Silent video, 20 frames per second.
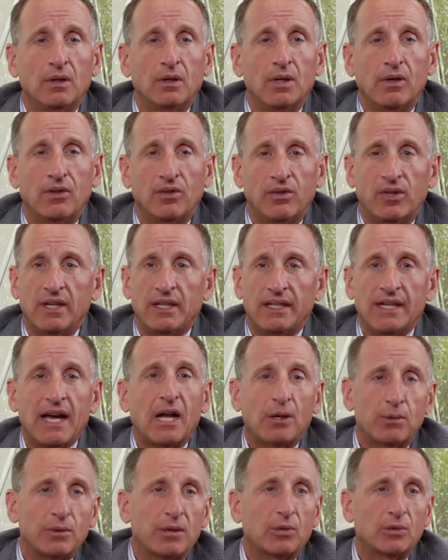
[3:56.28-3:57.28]
and sitting
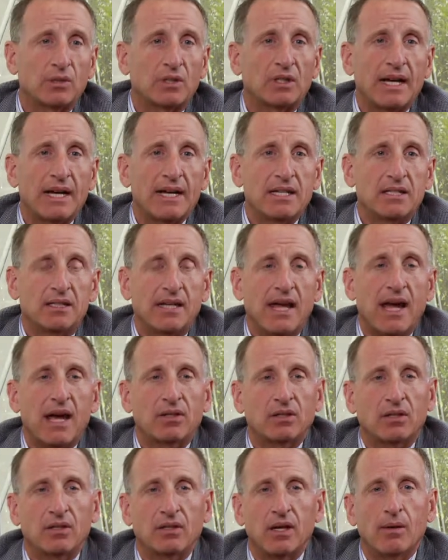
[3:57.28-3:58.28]
down with those clients and
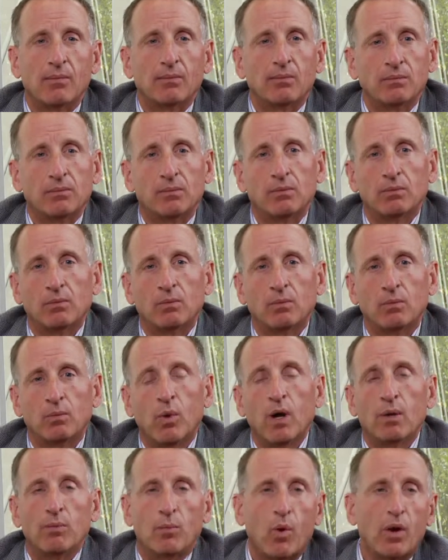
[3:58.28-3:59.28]
asking them,
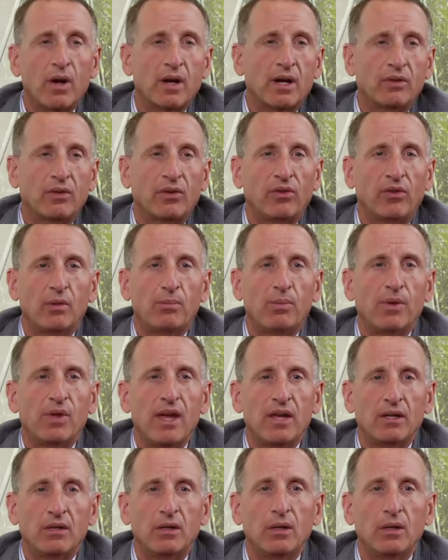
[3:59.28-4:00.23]
what more can the CPA